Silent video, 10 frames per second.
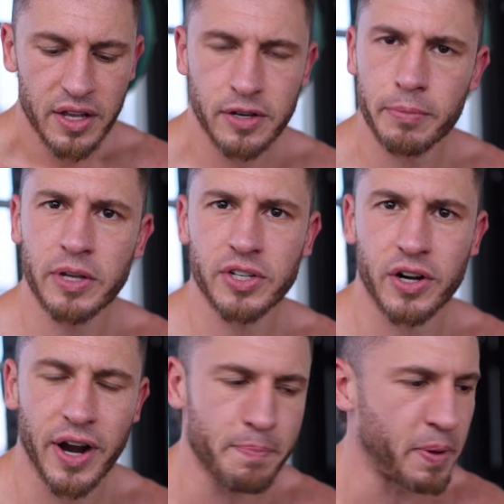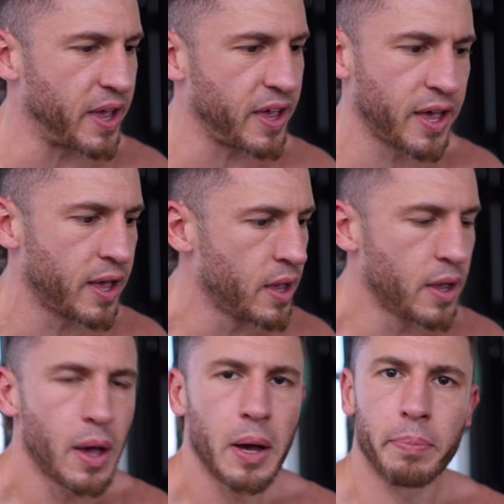Dumbbells are great, but
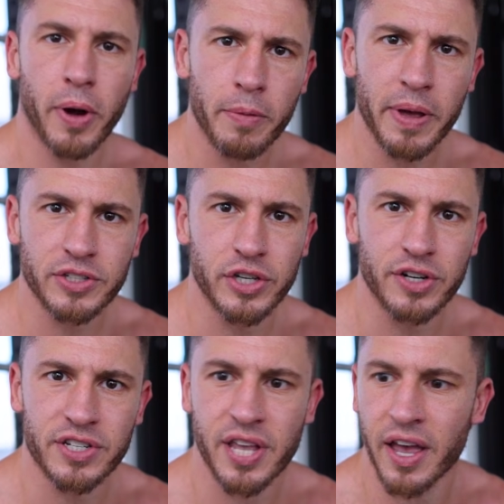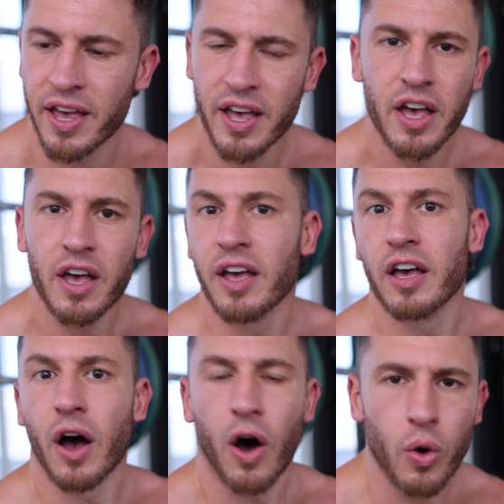barbells, you can just
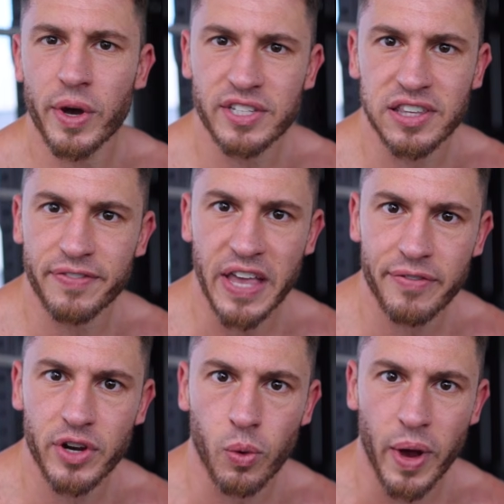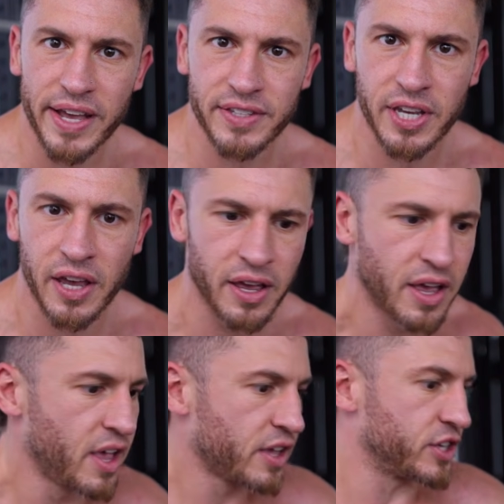always lift heavier weights,
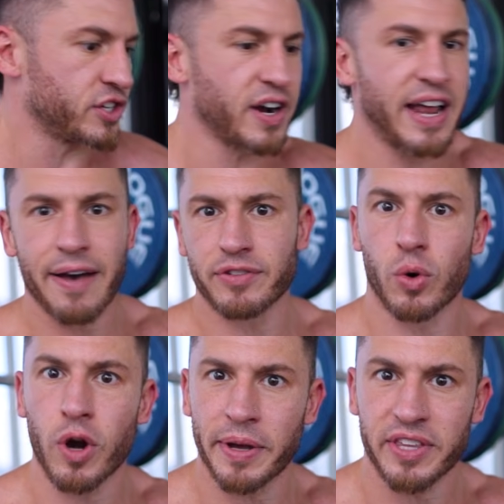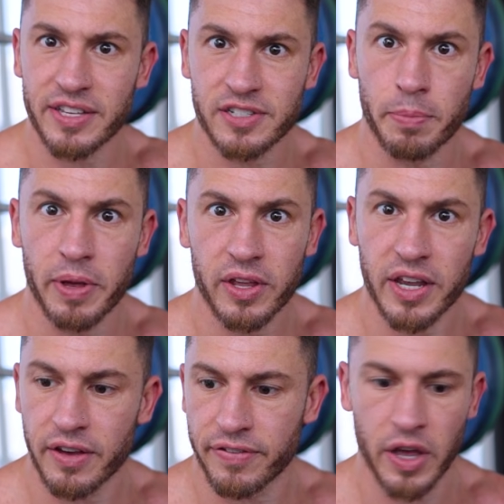because you're not having to worry about the
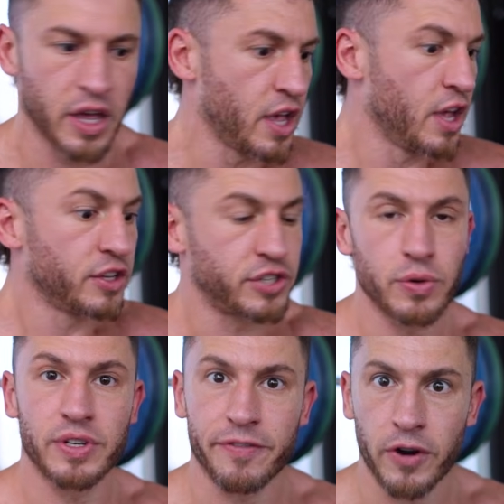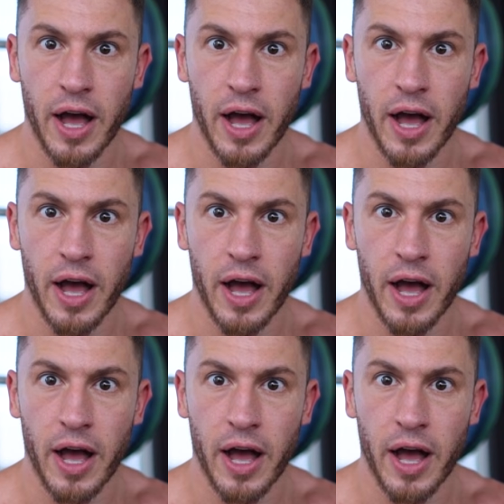instability of 2 different